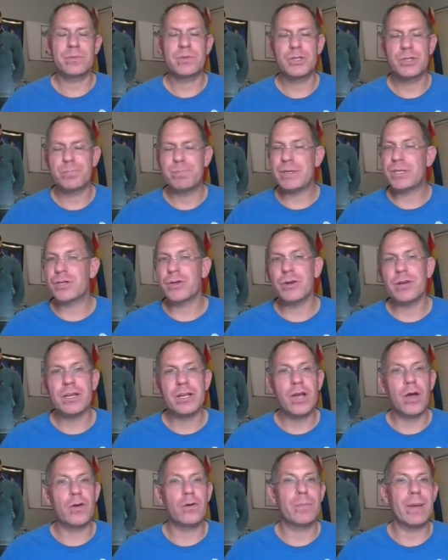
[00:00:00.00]
Be sure
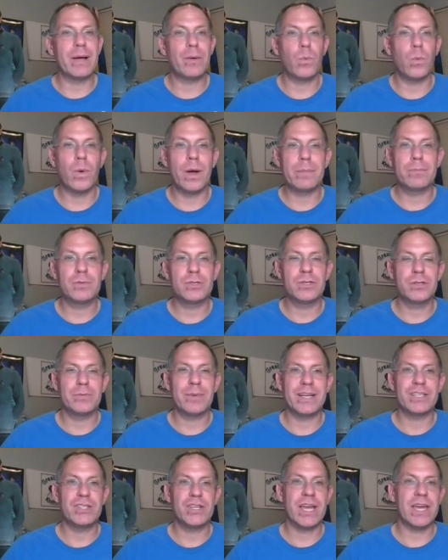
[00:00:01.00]
and go to
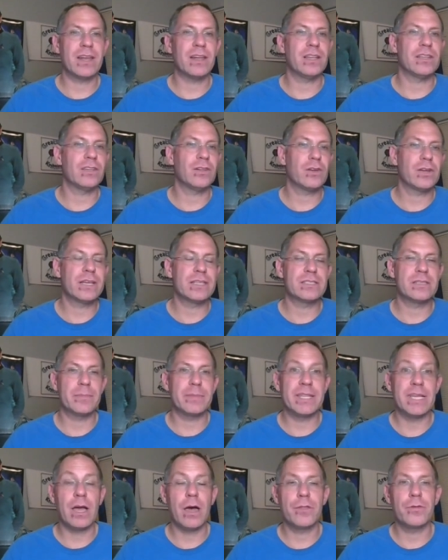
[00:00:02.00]
my channel and look at
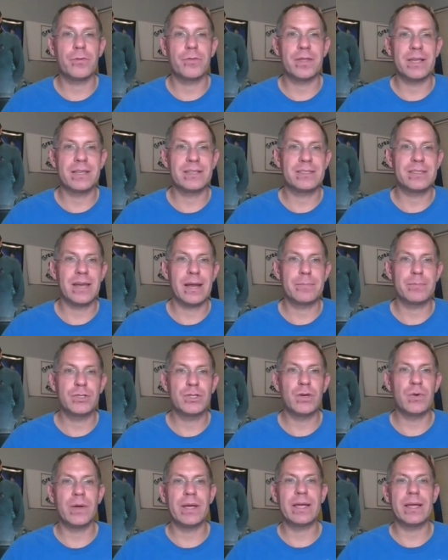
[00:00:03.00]
some of the other things that I'm
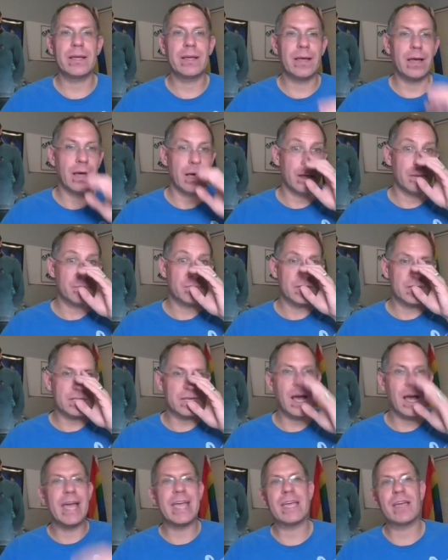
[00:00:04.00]
doing, the
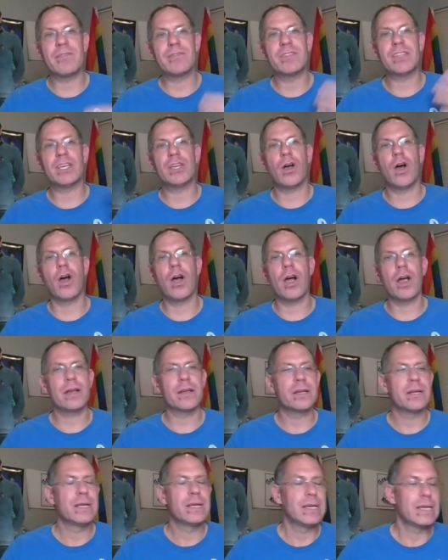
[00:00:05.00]
dyeing of the
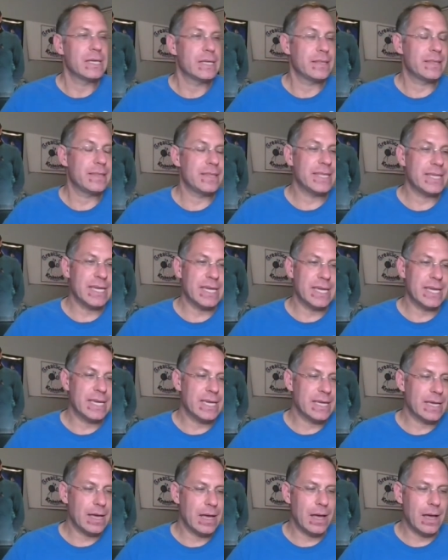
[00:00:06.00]
yarn,
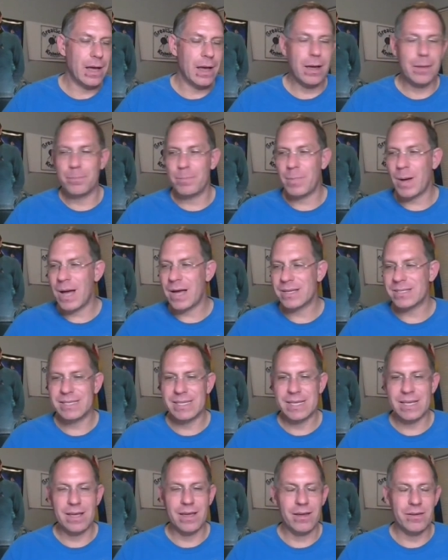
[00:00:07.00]
the
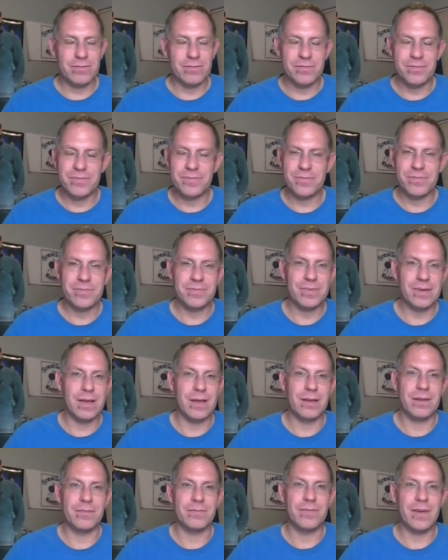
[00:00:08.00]
unboxing
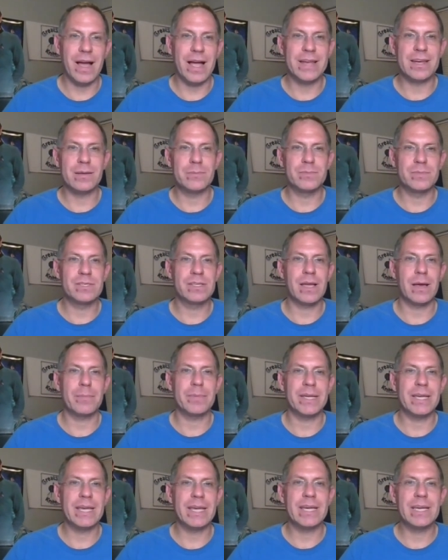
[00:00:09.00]
of items
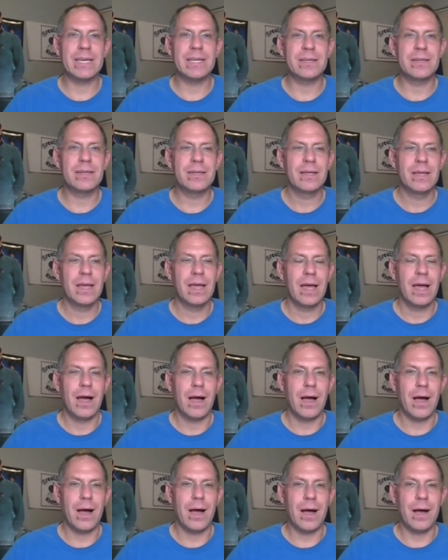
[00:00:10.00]
coming in,
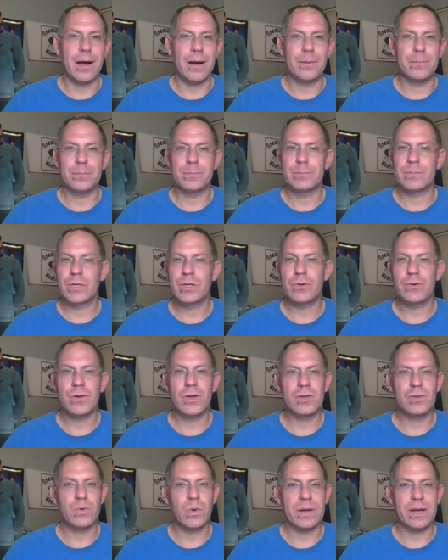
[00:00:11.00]
Who
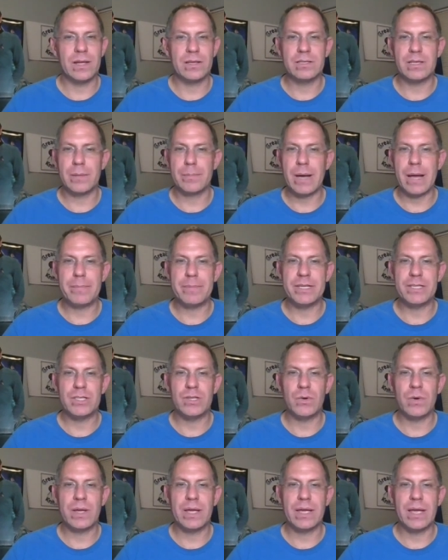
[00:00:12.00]
knows what else I might be
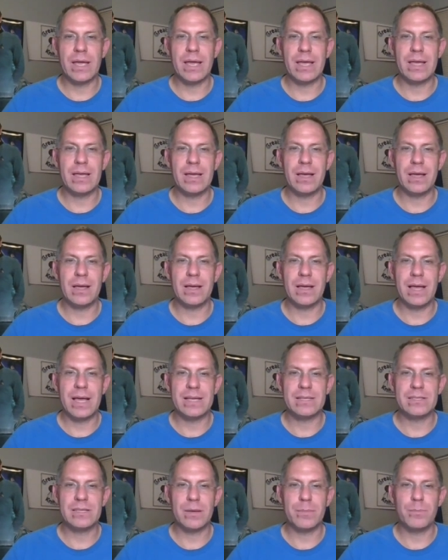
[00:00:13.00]
doing
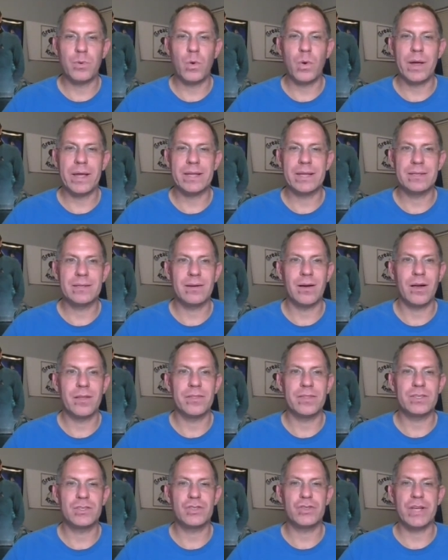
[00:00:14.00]
at some point
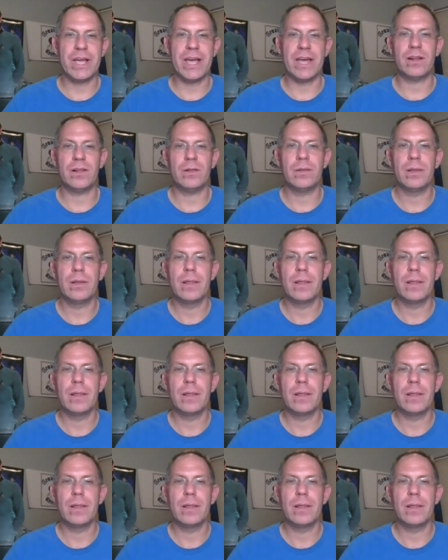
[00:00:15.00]
on this channel.